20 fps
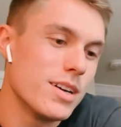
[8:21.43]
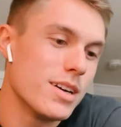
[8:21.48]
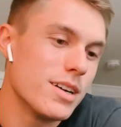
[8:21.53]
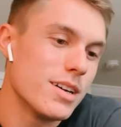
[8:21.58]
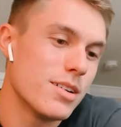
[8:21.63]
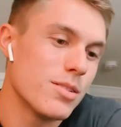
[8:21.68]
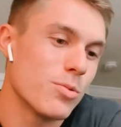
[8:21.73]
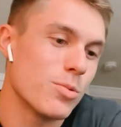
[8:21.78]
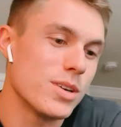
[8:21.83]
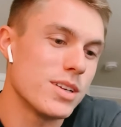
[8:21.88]

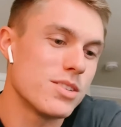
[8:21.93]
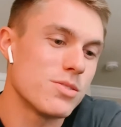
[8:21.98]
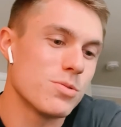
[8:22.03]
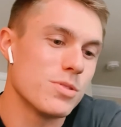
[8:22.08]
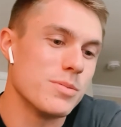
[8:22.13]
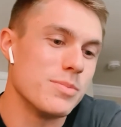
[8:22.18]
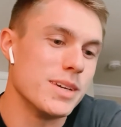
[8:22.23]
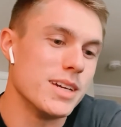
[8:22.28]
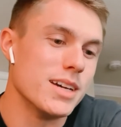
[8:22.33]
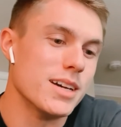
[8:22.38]
which
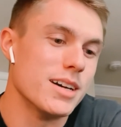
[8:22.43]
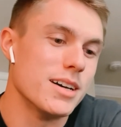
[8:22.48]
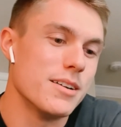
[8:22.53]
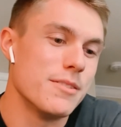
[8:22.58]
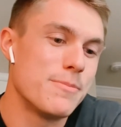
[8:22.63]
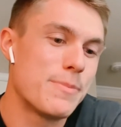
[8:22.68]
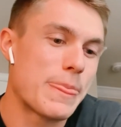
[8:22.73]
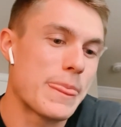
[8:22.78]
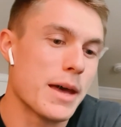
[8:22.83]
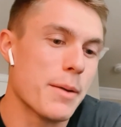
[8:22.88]
would be a
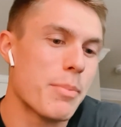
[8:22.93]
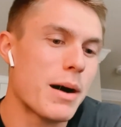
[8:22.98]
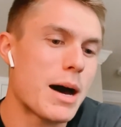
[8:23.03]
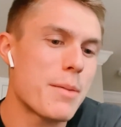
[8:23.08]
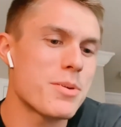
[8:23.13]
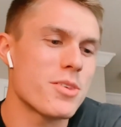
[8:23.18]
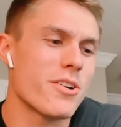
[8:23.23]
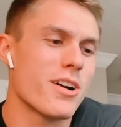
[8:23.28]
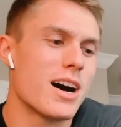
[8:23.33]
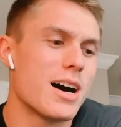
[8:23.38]

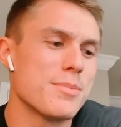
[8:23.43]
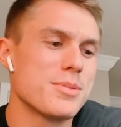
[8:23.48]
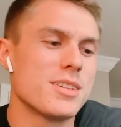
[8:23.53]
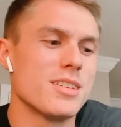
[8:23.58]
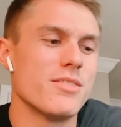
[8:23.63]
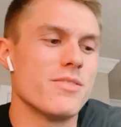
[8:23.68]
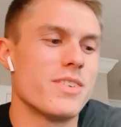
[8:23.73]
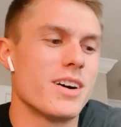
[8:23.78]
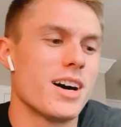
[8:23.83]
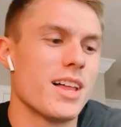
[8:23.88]
popular
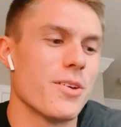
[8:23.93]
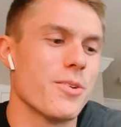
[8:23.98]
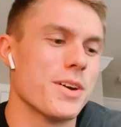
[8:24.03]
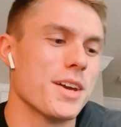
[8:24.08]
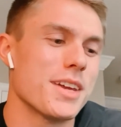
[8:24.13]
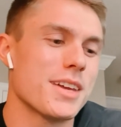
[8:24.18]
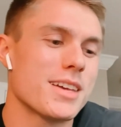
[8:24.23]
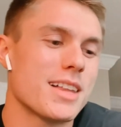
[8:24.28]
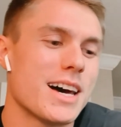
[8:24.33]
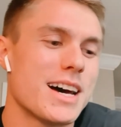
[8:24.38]
option
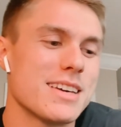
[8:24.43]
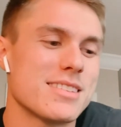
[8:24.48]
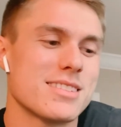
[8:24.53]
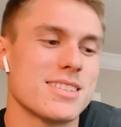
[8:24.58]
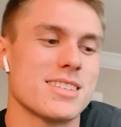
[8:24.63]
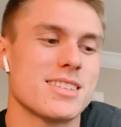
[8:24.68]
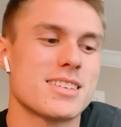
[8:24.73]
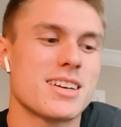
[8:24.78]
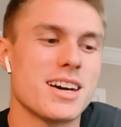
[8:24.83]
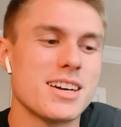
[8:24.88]
following class
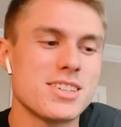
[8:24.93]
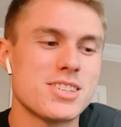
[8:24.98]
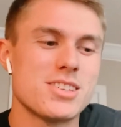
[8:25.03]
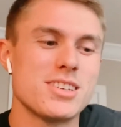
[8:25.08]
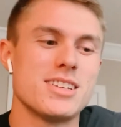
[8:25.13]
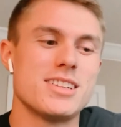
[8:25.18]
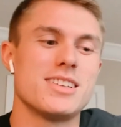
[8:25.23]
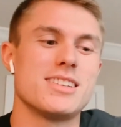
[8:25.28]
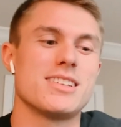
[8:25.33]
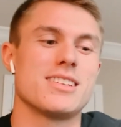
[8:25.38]

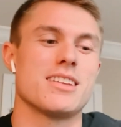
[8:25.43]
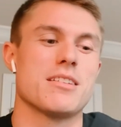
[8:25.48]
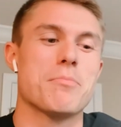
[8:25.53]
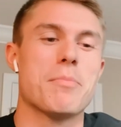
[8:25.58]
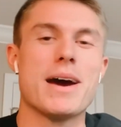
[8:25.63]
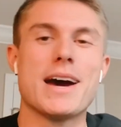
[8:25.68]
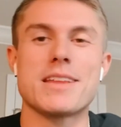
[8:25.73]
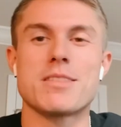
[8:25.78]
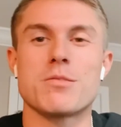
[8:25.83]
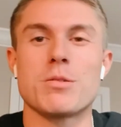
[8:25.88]
discussions and
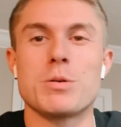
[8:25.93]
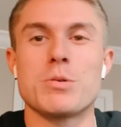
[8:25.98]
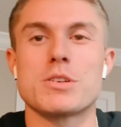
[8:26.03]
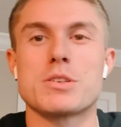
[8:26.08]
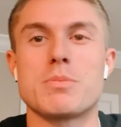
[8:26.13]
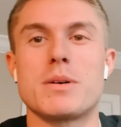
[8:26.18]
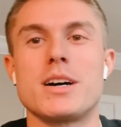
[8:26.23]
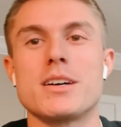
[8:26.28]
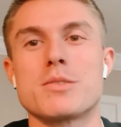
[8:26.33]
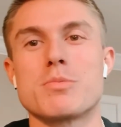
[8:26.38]
pathway
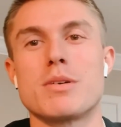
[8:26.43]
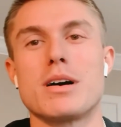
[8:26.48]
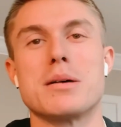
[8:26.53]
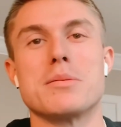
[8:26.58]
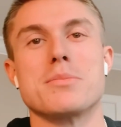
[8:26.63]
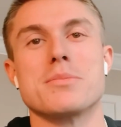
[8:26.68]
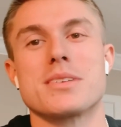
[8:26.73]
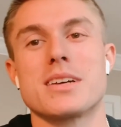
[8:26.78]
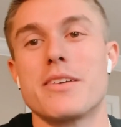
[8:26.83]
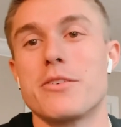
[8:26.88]
response
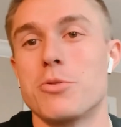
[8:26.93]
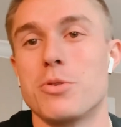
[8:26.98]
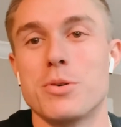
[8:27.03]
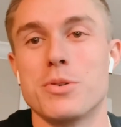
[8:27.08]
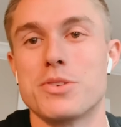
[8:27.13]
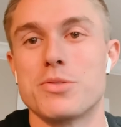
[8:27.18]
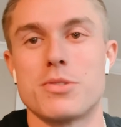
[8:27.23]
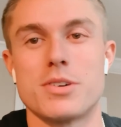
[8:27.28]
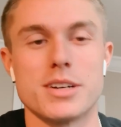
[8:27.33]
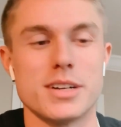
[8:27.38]
problems. Everyone
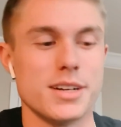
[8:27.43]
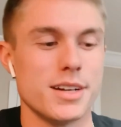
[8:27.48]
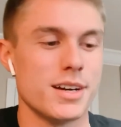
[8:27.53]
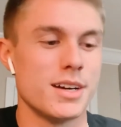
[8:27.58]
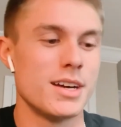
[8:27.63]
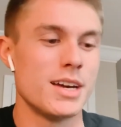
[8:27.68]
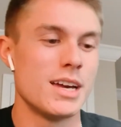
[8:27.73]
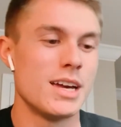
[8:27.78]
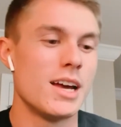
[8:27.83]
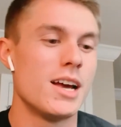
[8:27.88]
was wanting to
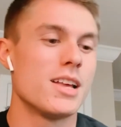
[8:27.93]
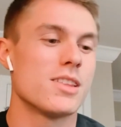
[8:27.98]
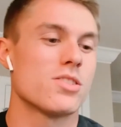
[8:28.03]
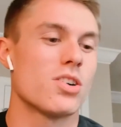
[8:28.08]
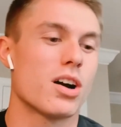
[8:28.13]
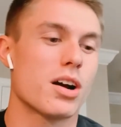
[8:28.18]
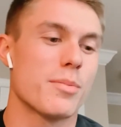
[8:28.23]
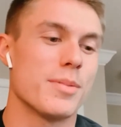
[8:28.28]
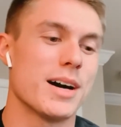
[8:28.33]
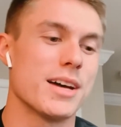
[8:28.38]

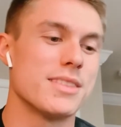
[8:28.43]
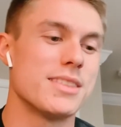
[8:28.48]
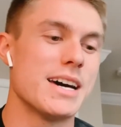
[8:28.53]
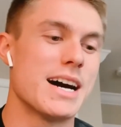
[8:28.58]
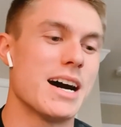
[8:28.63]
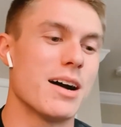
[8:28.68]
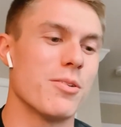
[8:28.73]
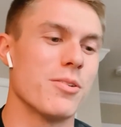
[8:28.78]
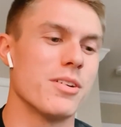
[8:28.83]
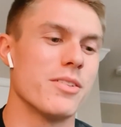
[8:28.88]
talk about
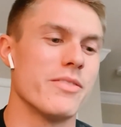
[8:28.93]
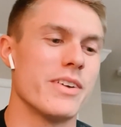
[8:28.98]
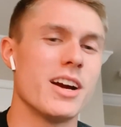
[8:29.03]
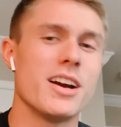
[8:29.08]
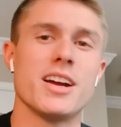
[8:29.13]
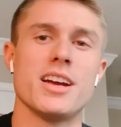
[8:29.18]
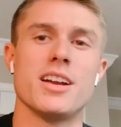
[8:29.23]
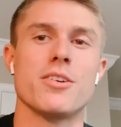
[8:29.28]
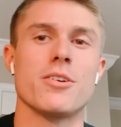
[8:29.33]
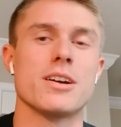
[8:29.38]
that one.
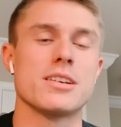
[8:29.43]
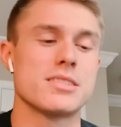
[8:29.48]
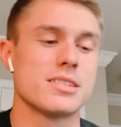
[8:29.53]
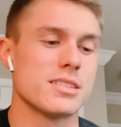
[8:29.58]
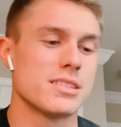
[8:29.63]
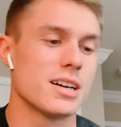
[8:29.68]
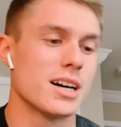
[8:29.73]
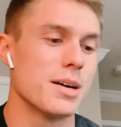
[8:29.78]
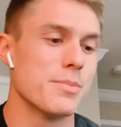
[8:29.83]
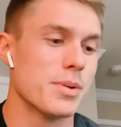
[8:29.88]
Very interesting
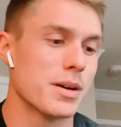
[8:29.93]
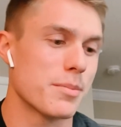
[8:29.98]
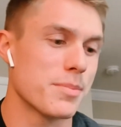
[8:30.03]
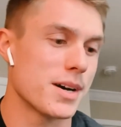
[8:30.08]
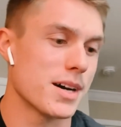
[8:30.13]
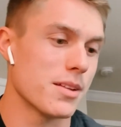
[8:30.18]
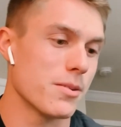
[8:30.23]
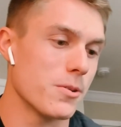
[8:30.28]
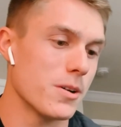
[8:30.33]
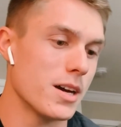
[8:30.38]
topic,
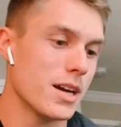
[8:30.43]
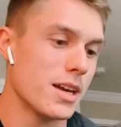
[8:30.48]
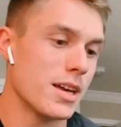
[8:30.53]
by the way.